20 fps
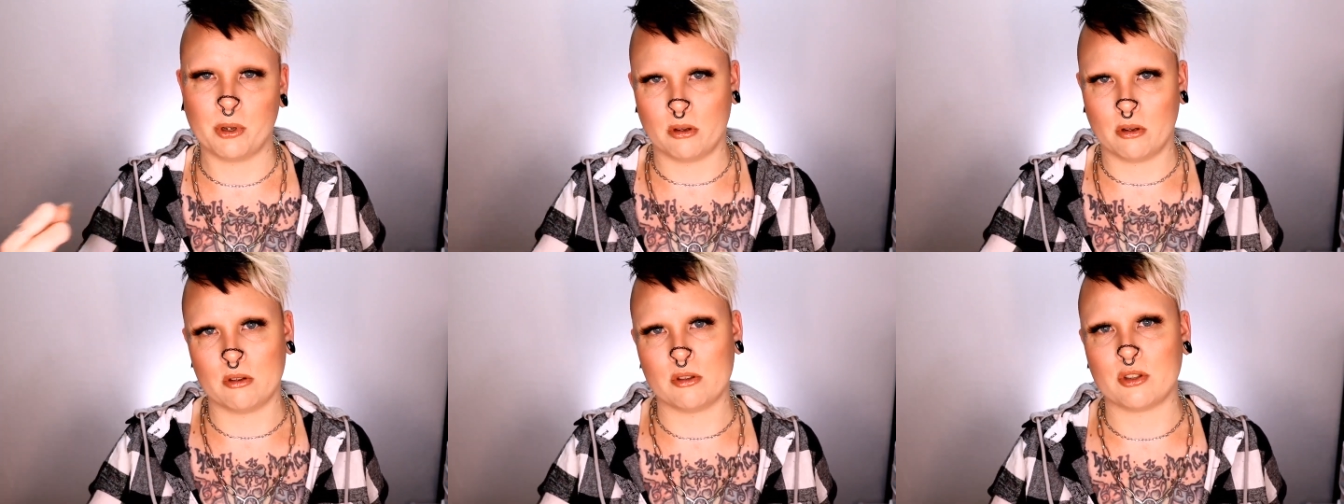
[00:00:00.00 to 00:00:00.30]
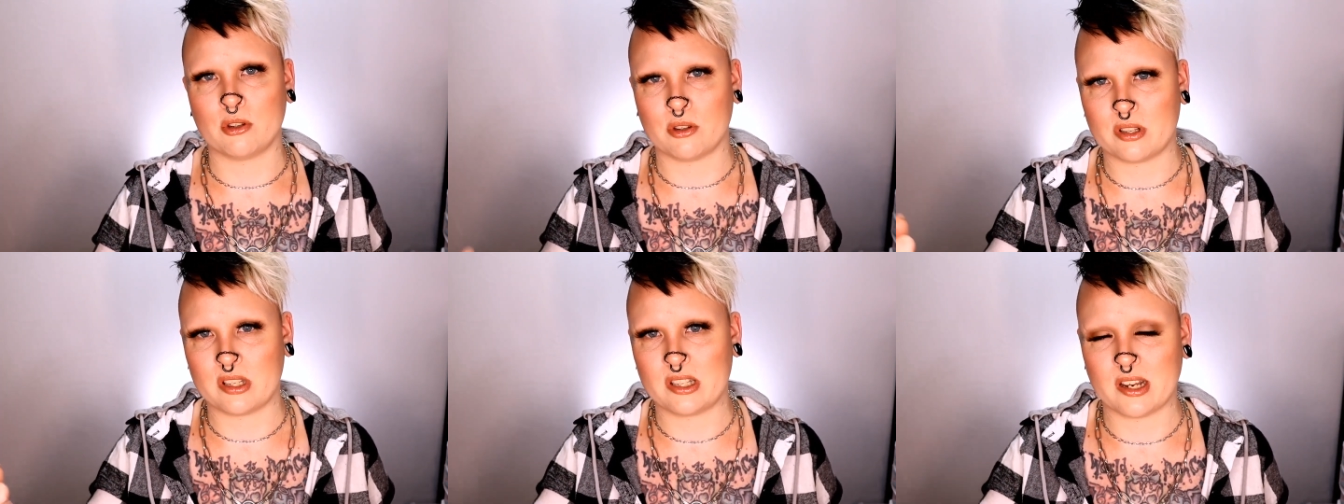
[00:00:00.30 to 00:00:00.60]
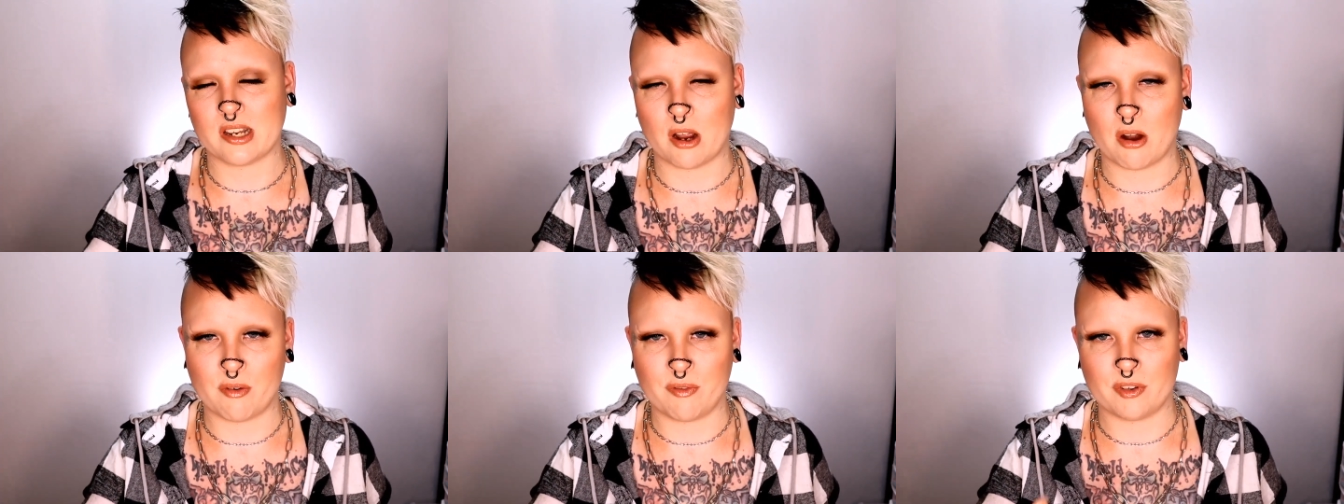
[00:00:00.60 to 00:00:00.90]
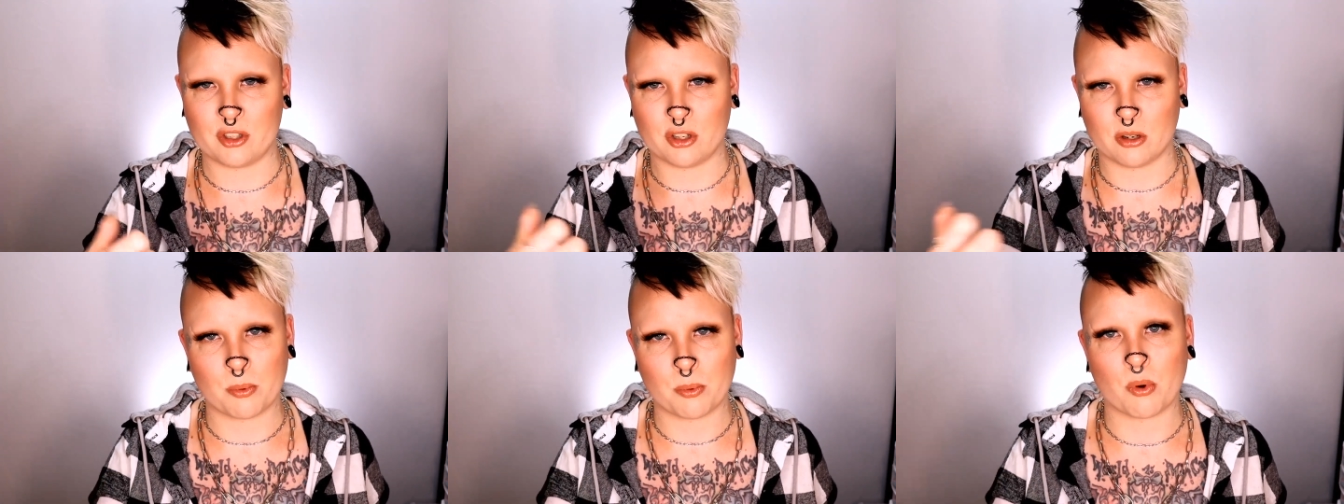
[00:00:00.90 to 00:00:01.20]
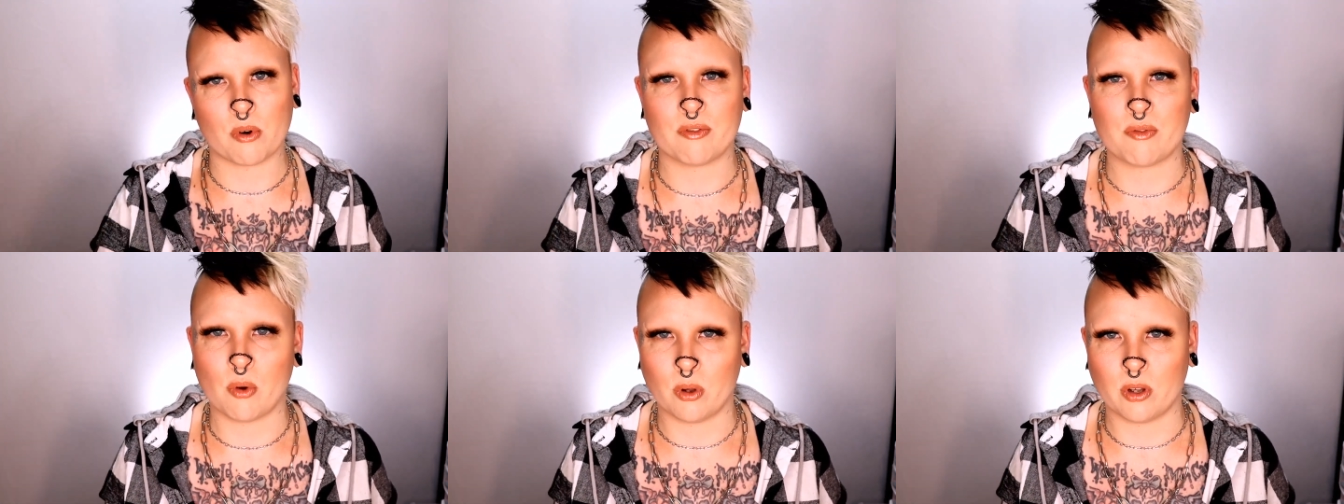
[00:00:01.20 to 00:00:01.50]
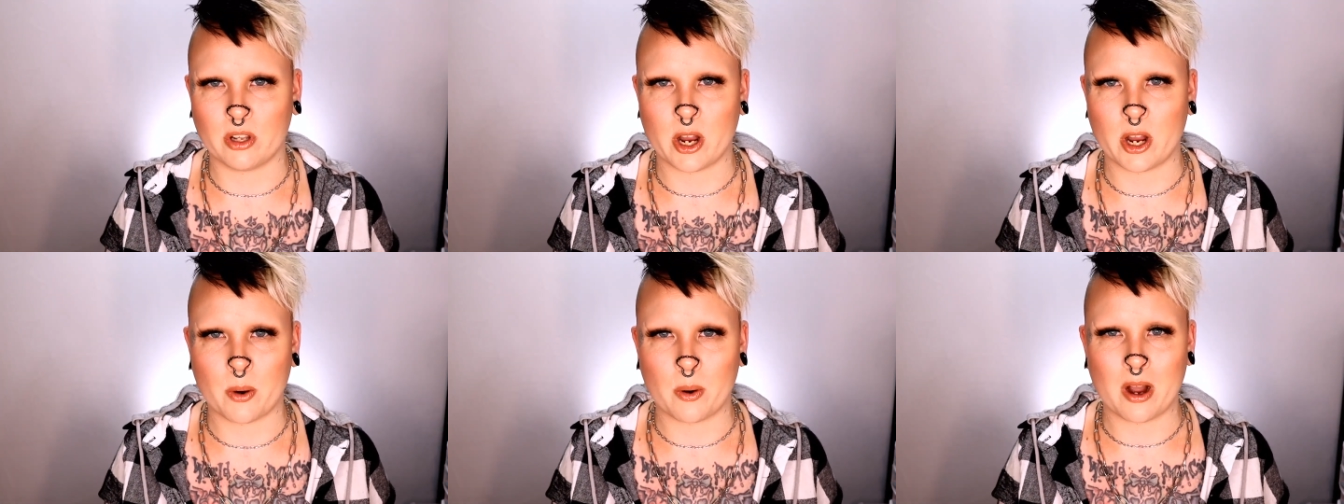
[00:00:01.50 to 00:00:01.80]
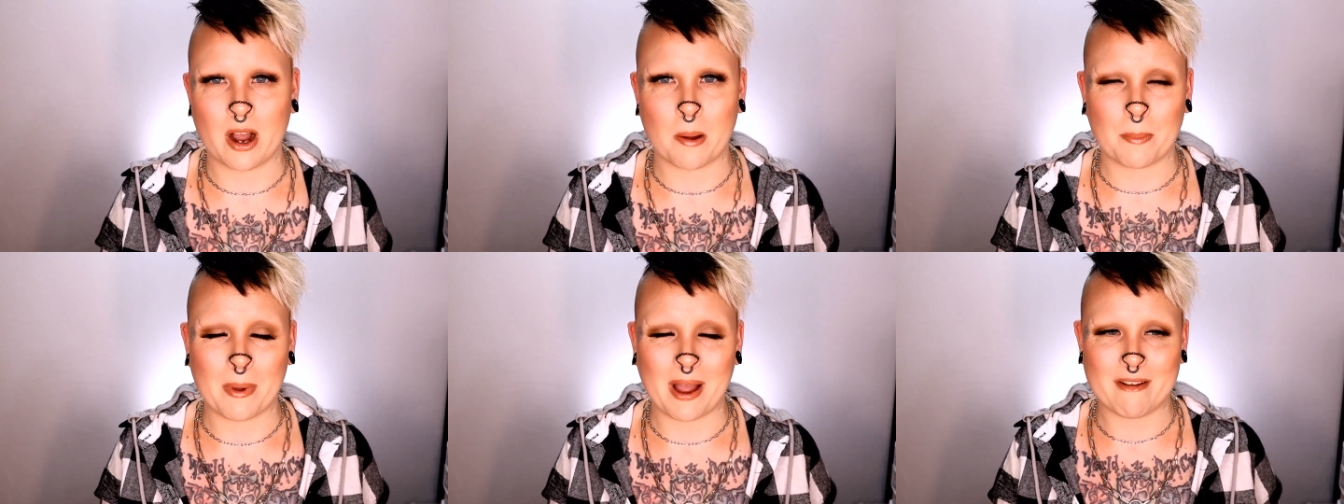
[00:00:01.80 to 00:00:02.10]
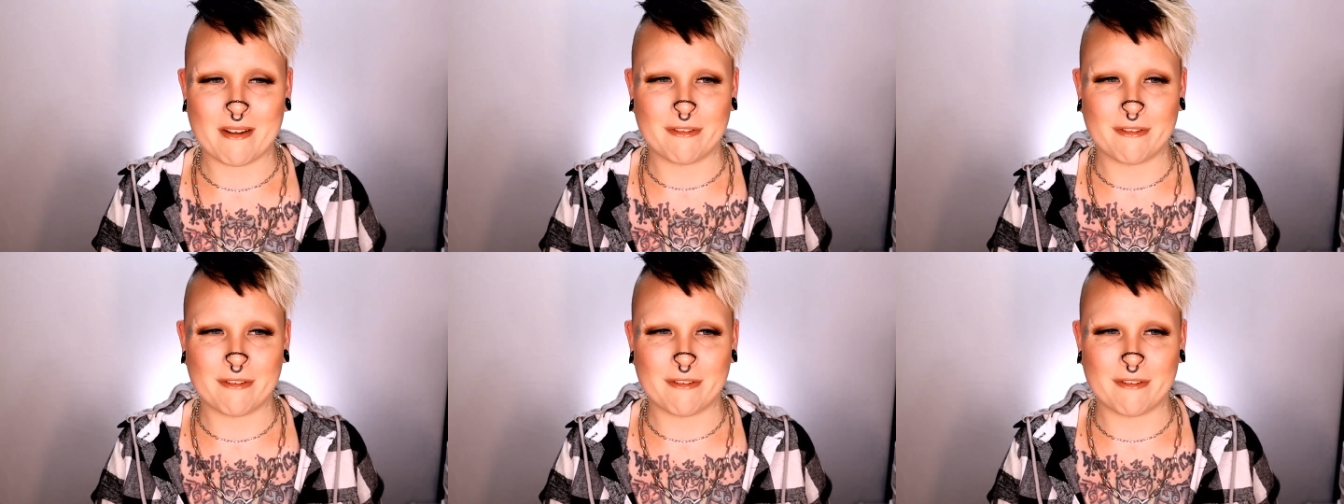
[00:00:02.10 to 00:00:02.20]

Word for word: build yourself and your portfolio up,